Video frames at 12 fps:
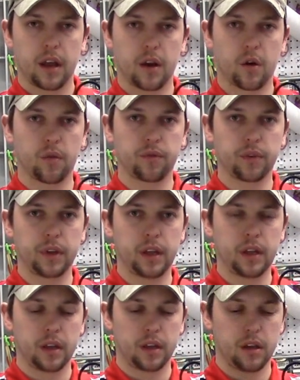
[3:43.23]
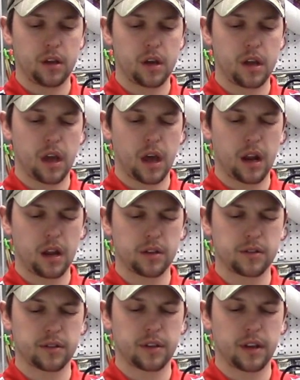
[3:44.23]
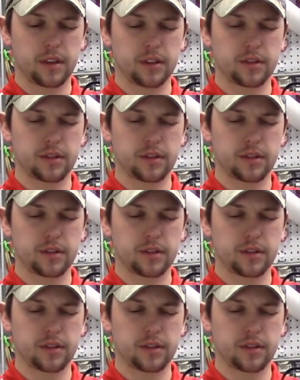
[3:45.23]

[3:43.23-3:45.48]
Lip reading: and hopefully you can get it so that